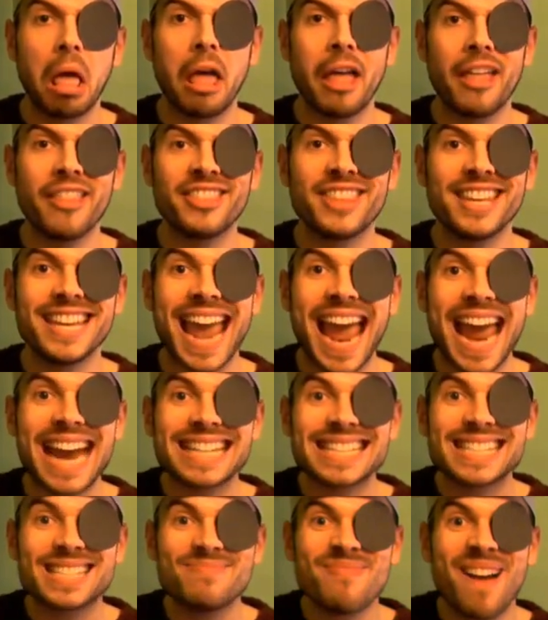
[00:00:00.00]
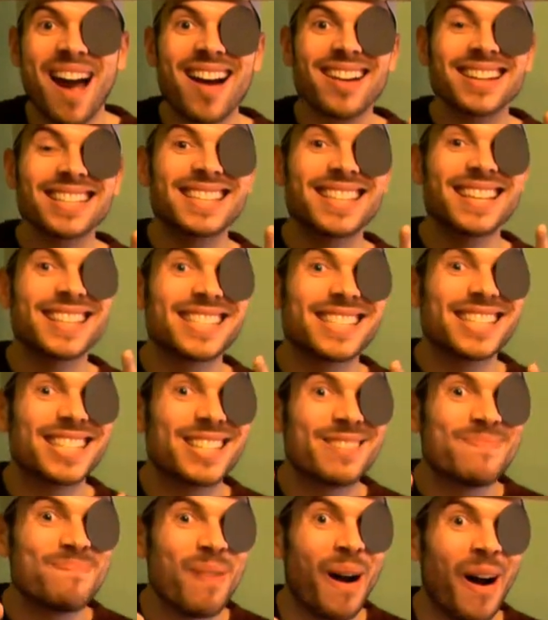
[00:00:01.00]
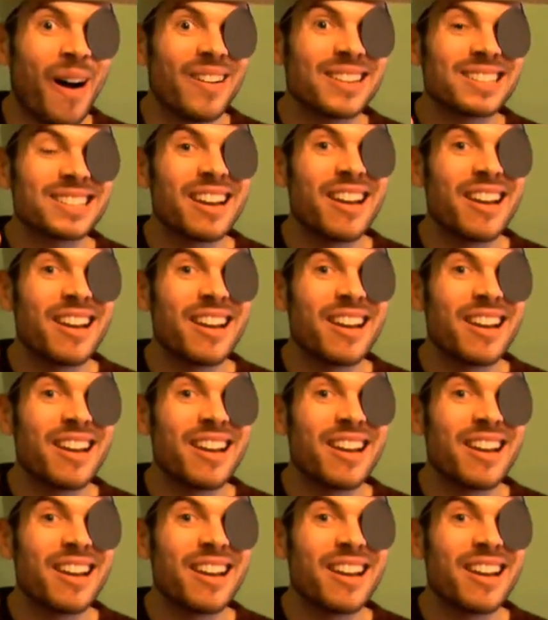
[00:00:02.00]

The X marks the spot